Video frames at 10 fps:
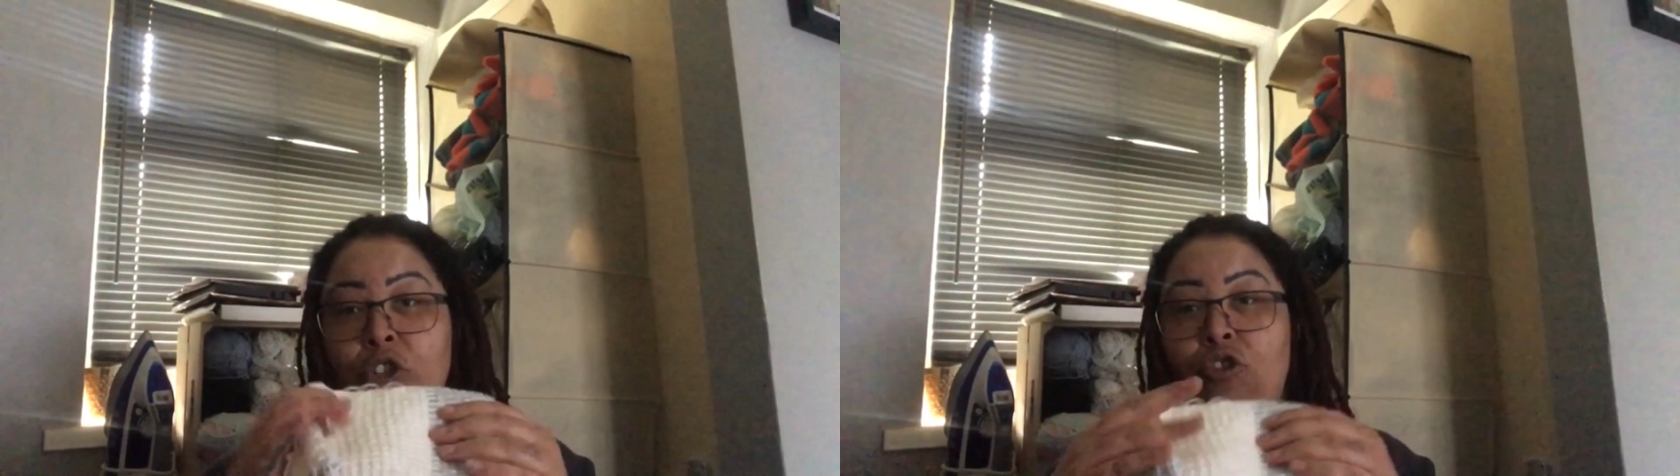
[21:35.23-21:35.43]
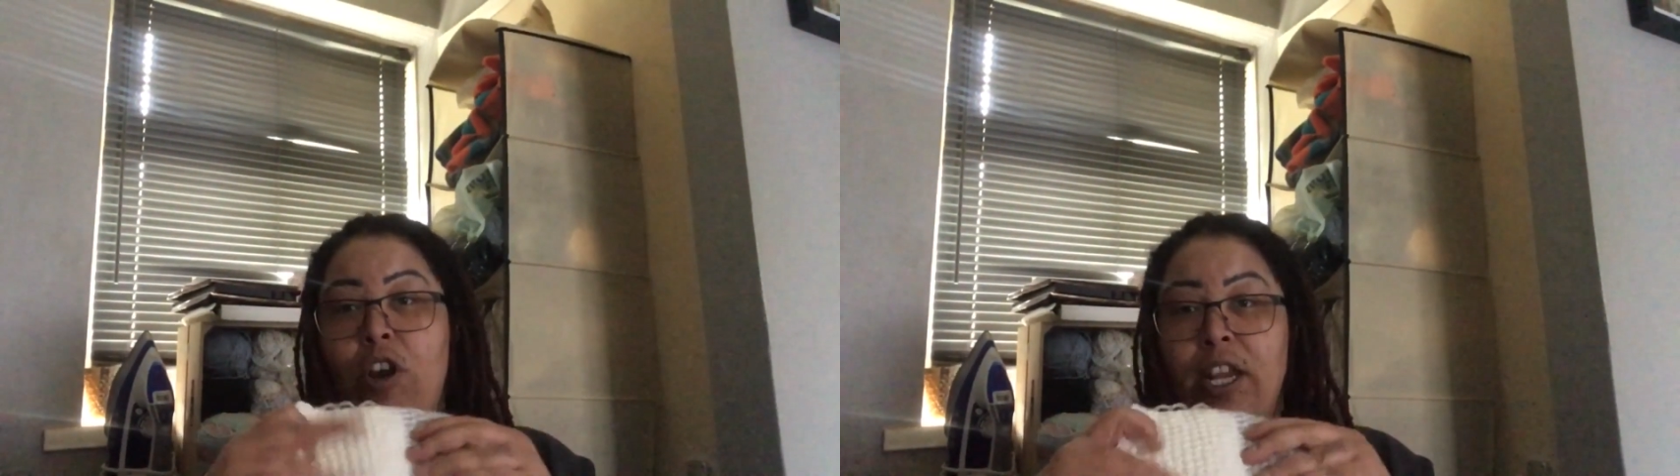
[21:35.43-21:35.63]
to
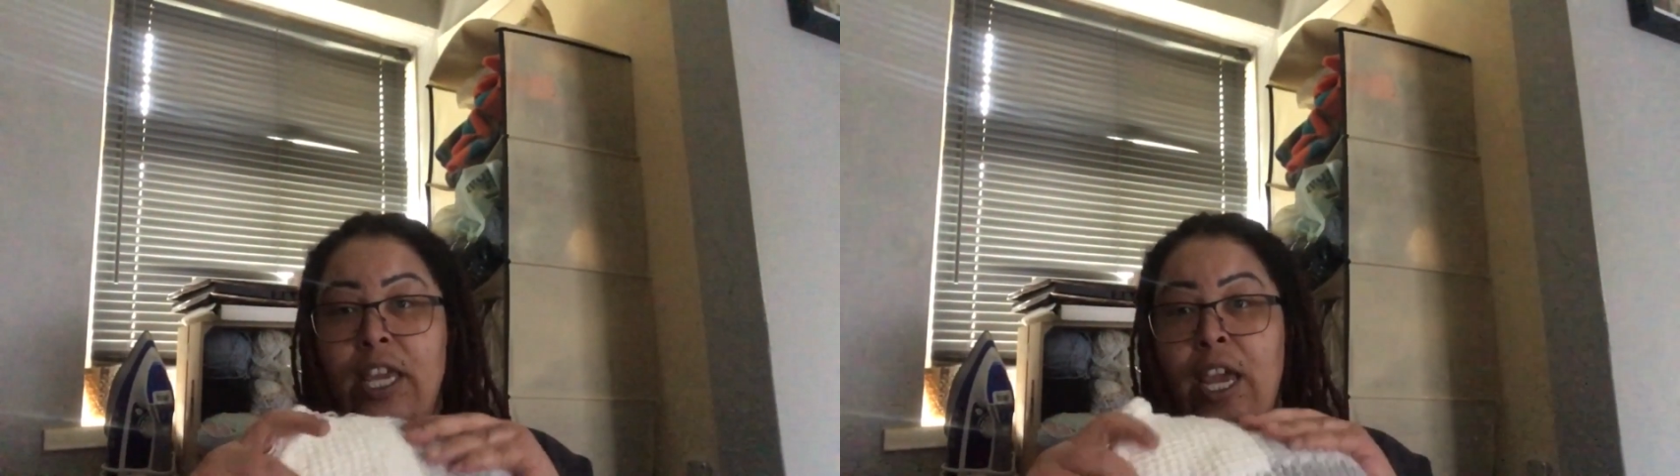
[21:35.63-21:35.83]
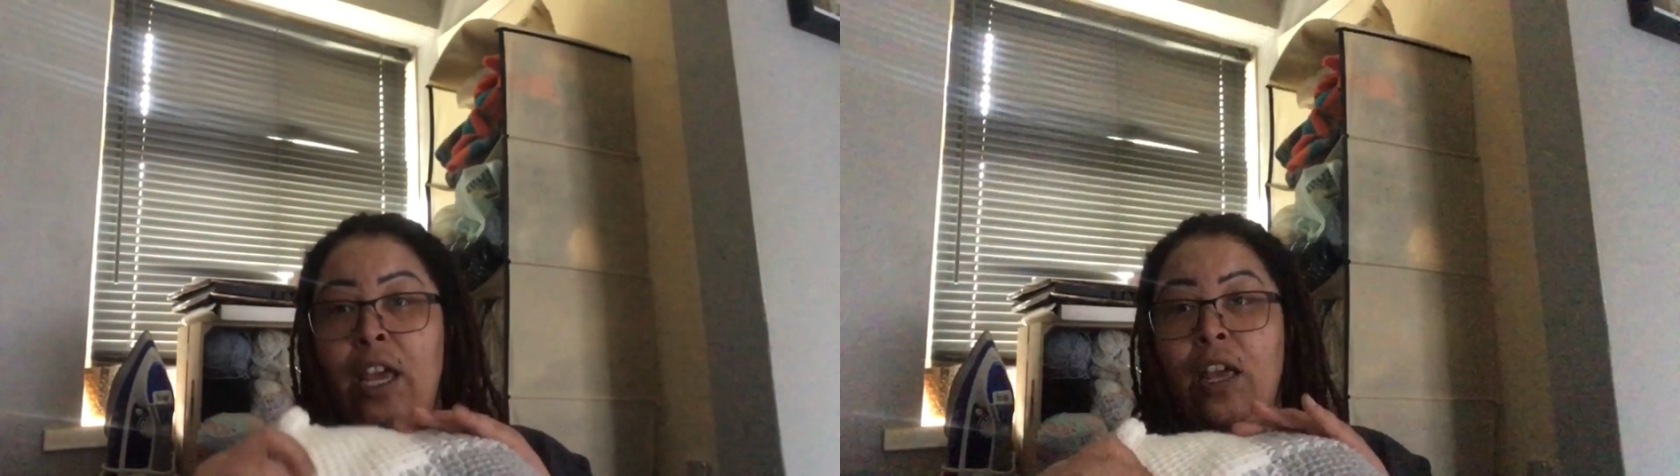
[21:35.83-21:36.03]
try and
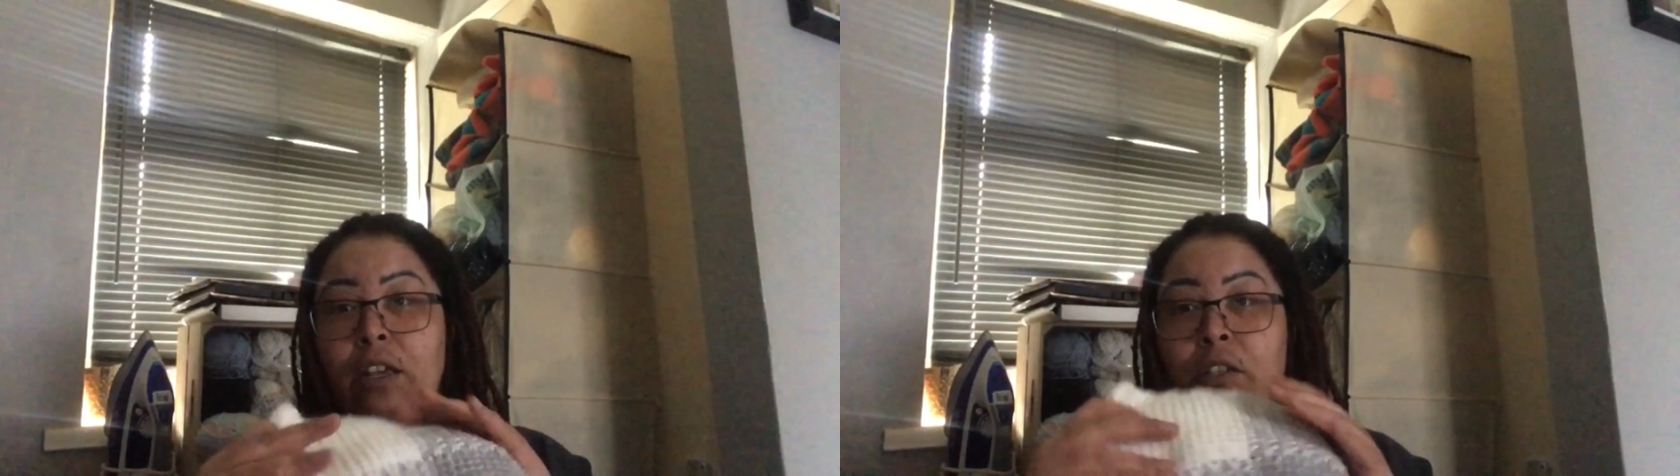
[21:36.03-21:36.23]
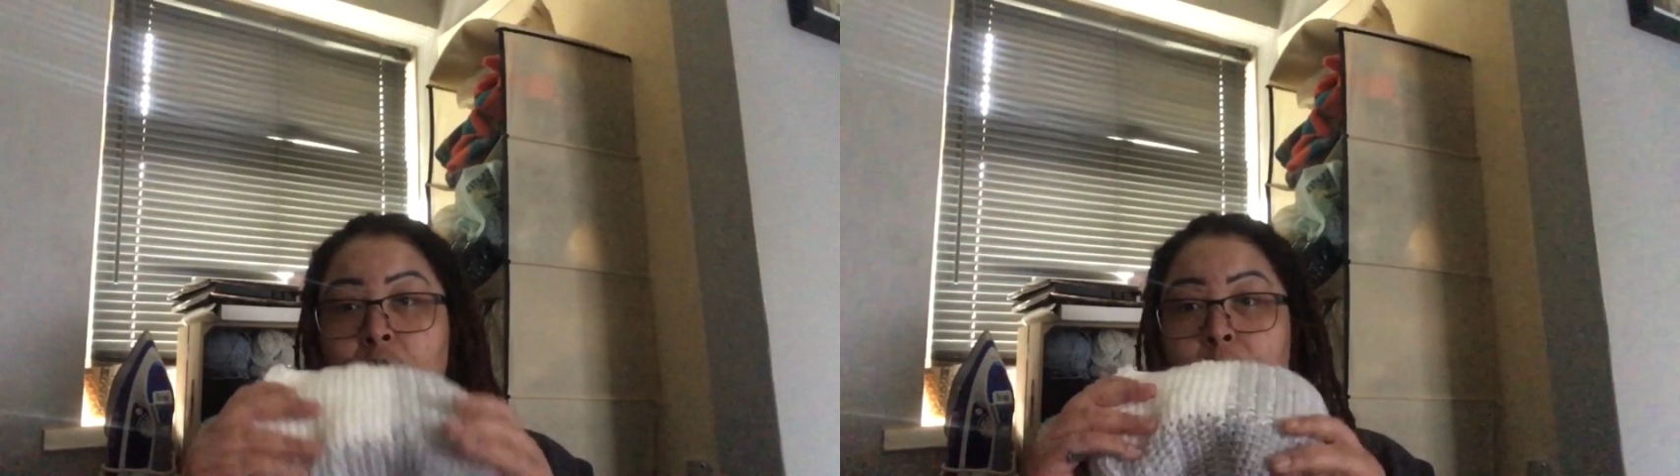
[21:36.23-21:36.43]
get
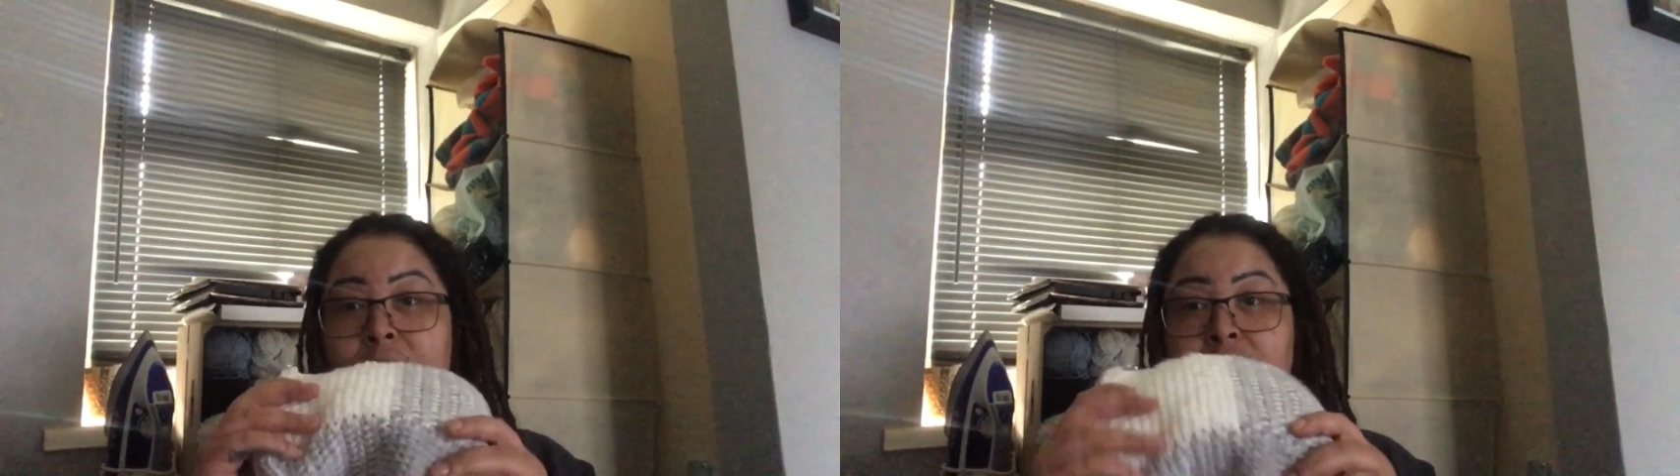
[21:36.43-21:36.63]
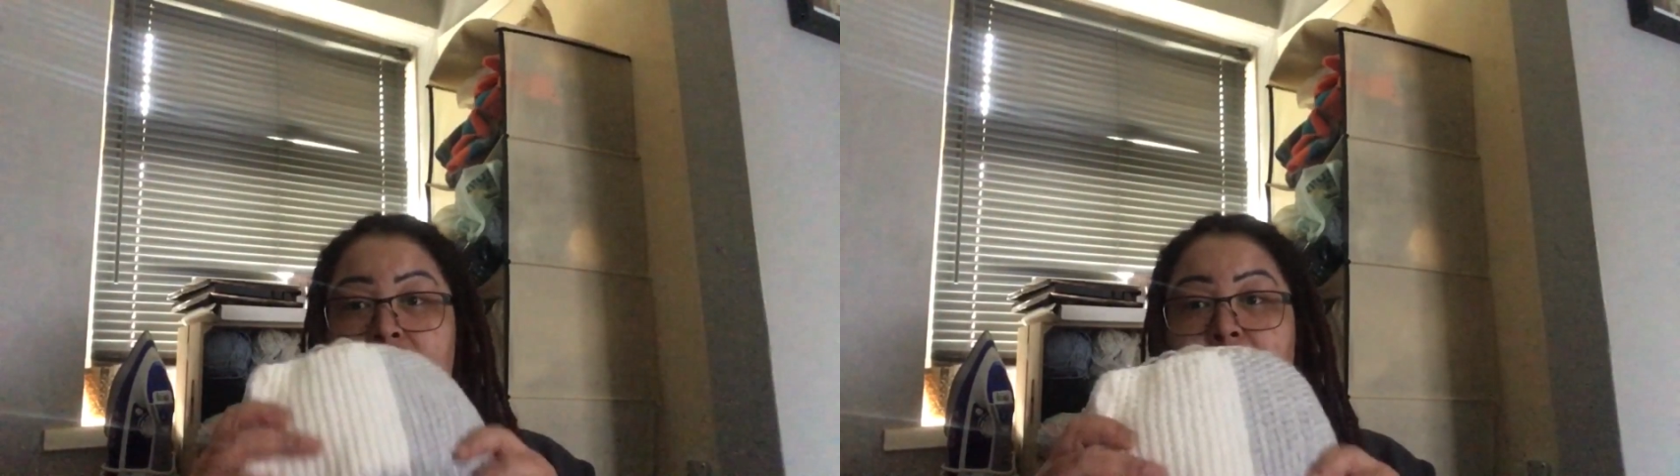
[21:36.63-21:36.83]
a square
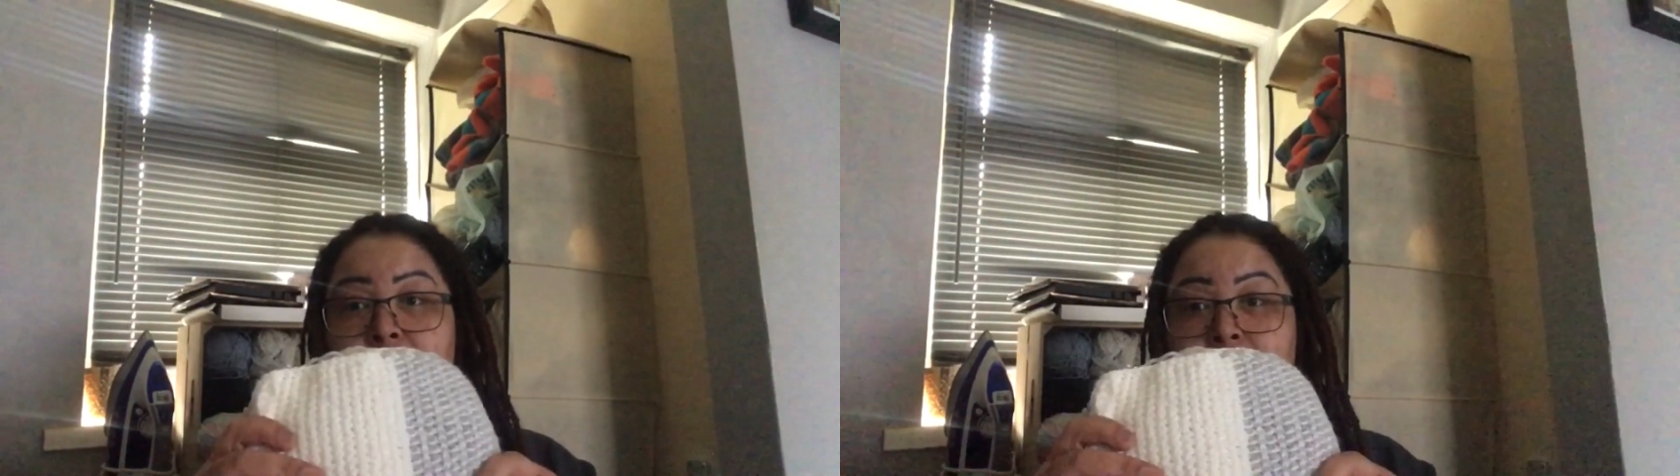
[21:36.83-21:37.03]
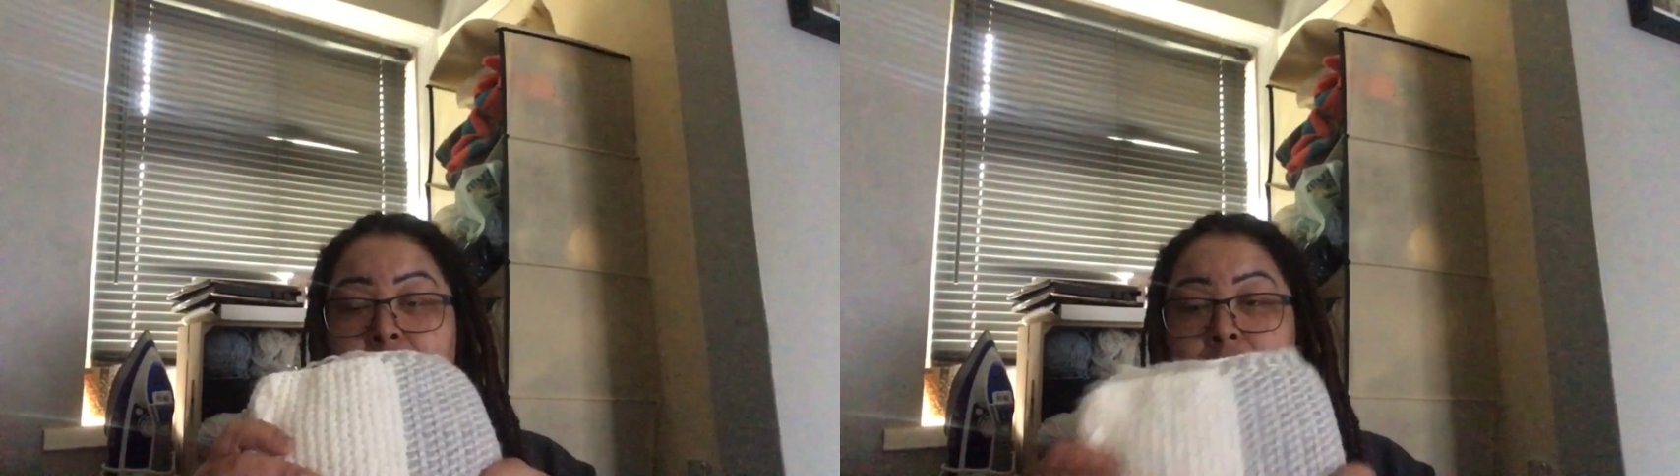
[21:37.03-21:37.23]

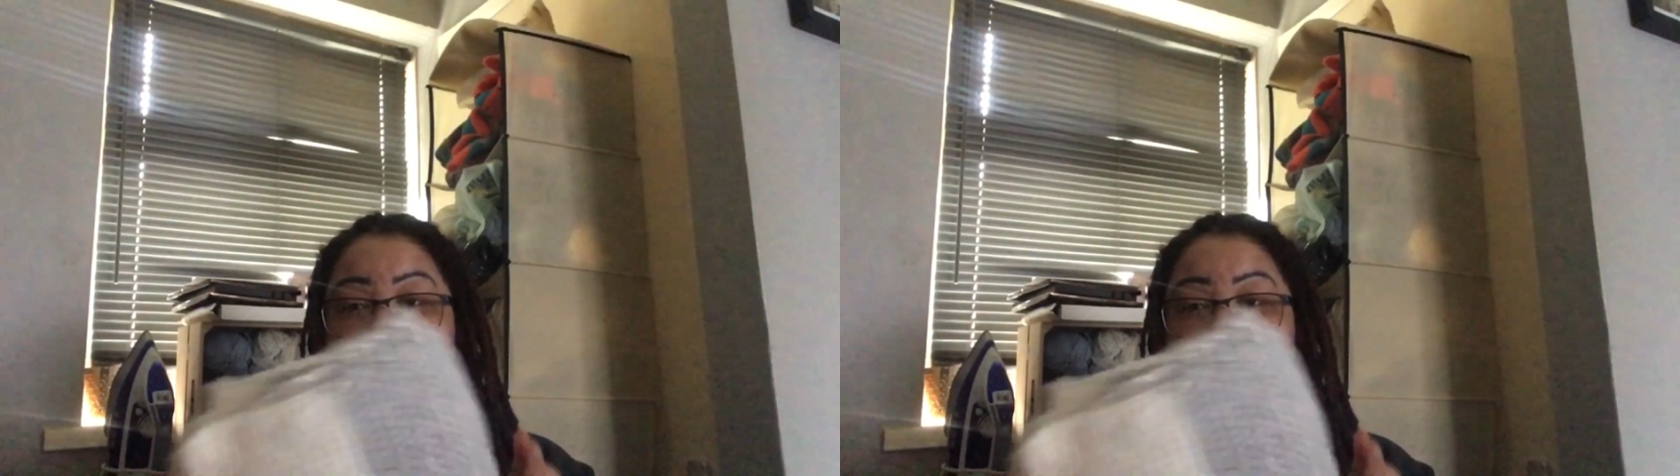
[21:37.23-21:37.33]
done